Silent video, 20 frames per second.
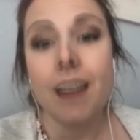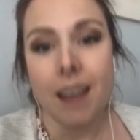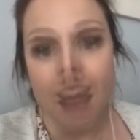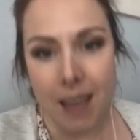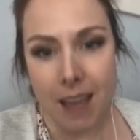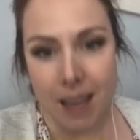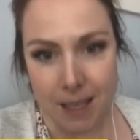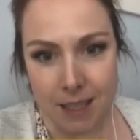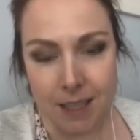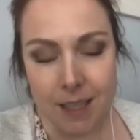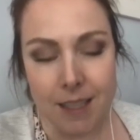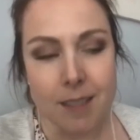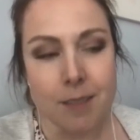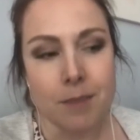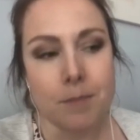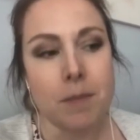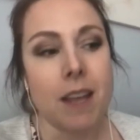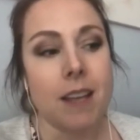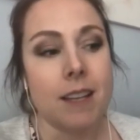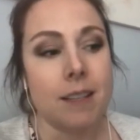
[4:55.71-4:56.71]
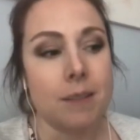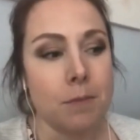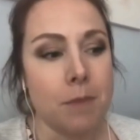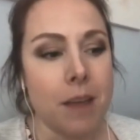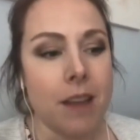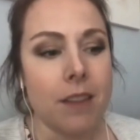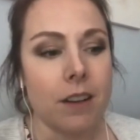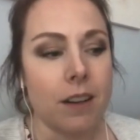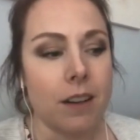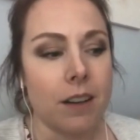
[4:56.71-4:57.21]
And his
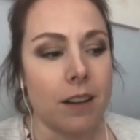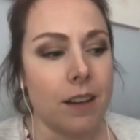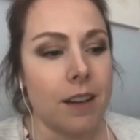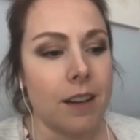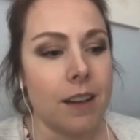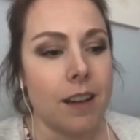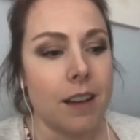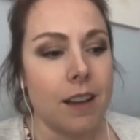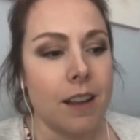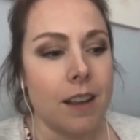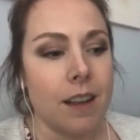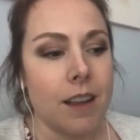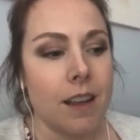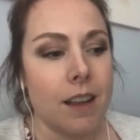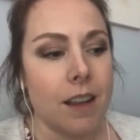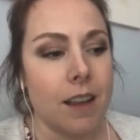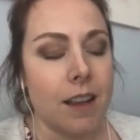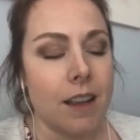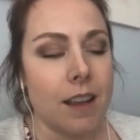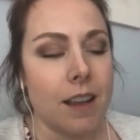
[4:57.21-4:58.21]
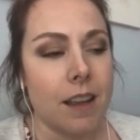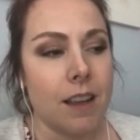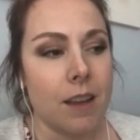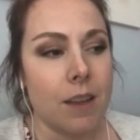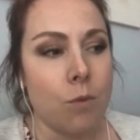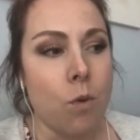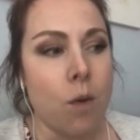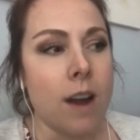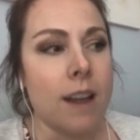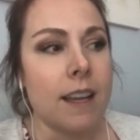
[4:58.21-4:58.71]
mother
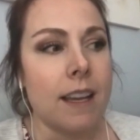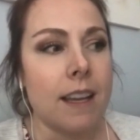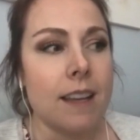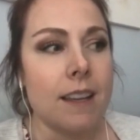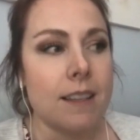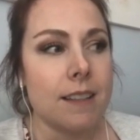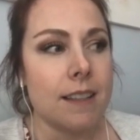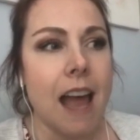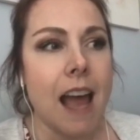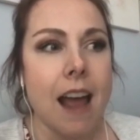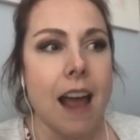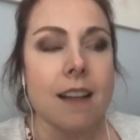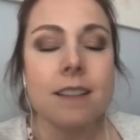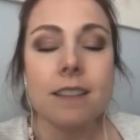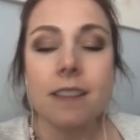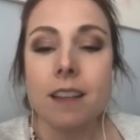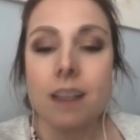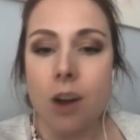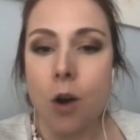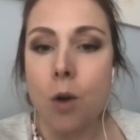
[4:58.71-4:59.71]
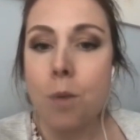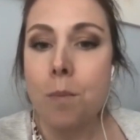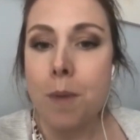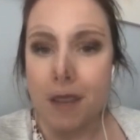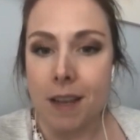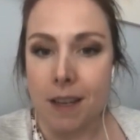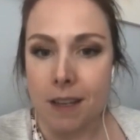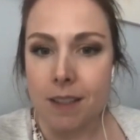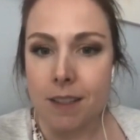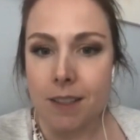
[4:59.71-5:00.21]
wanting his casket
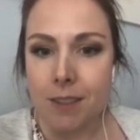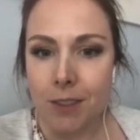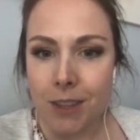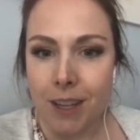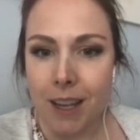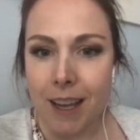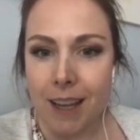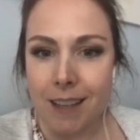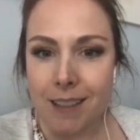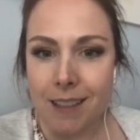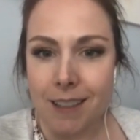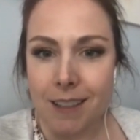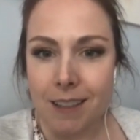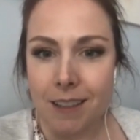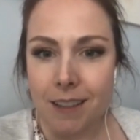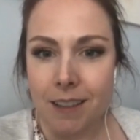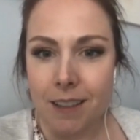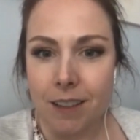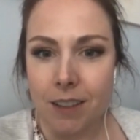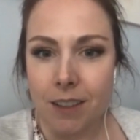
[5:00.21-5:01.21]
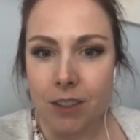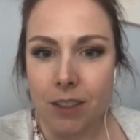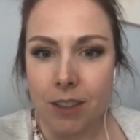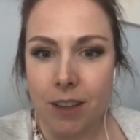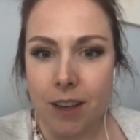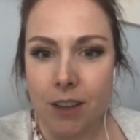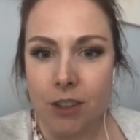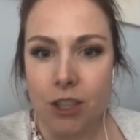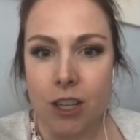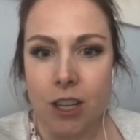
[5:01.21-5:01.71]
open so that
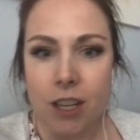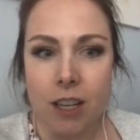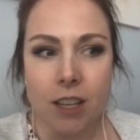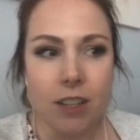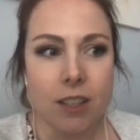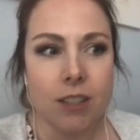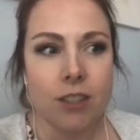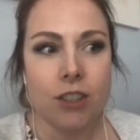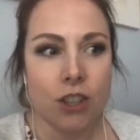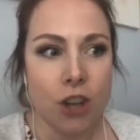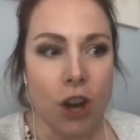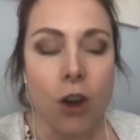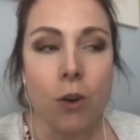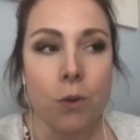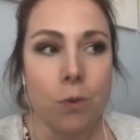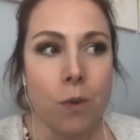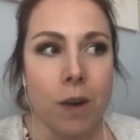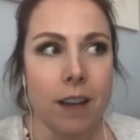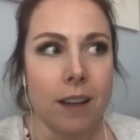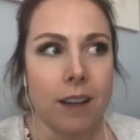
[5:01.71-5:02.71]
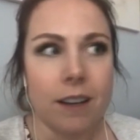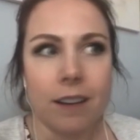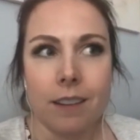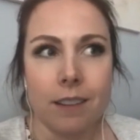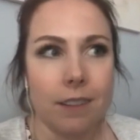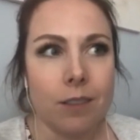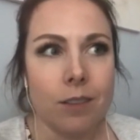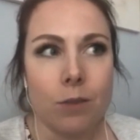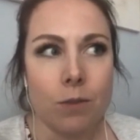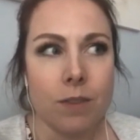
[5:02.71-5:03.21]
she could show what
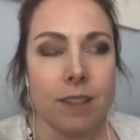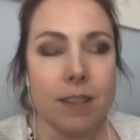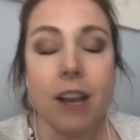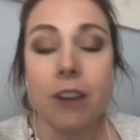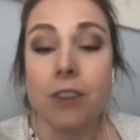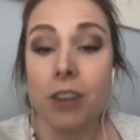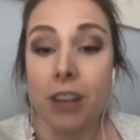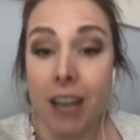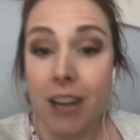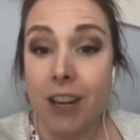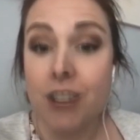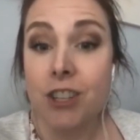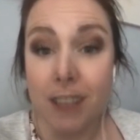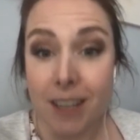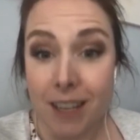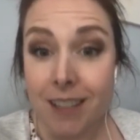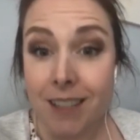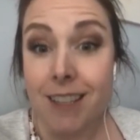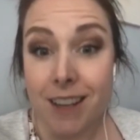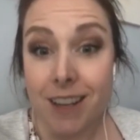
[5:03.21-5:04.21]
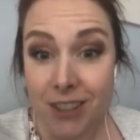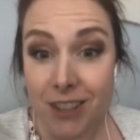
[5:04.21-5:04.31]
segregation had done